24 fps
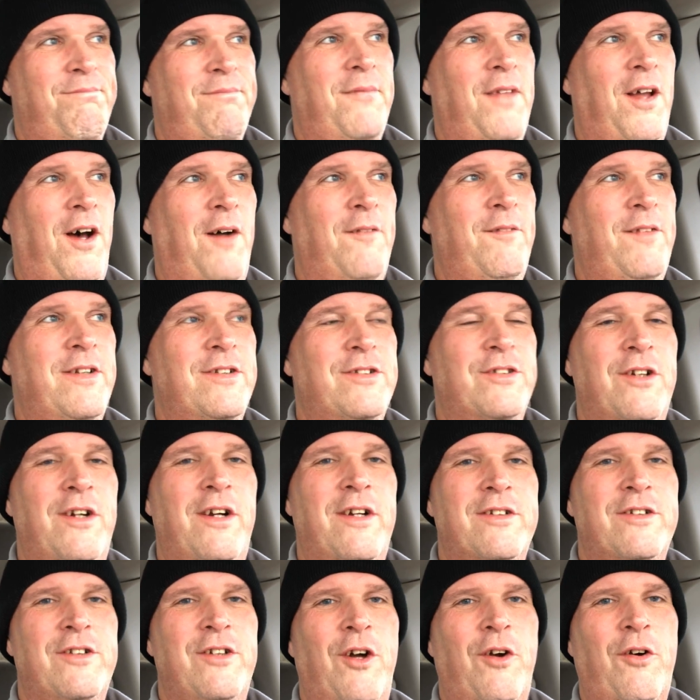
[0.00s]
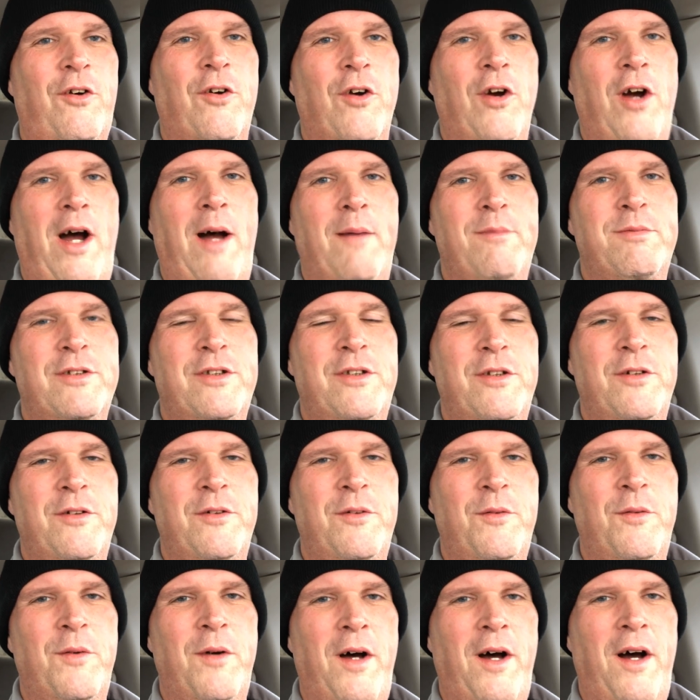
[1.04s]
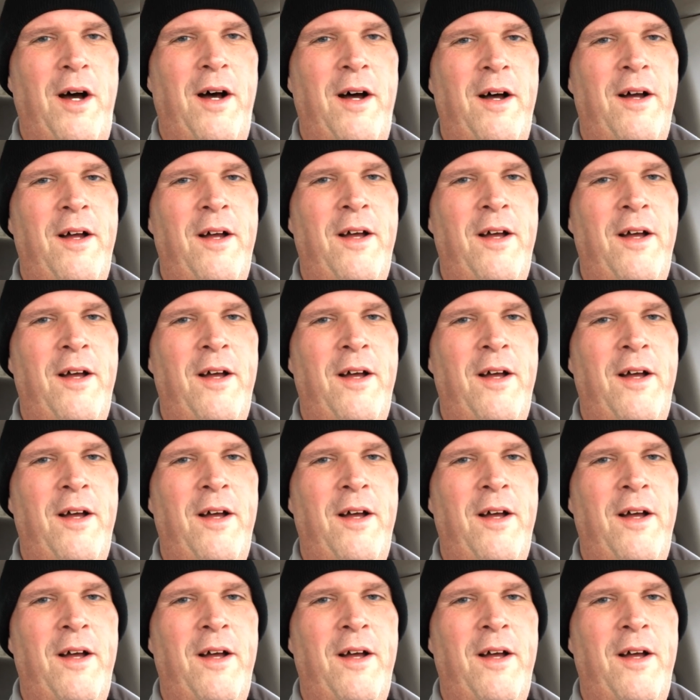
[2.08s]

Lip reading: Obviously, there is no crops to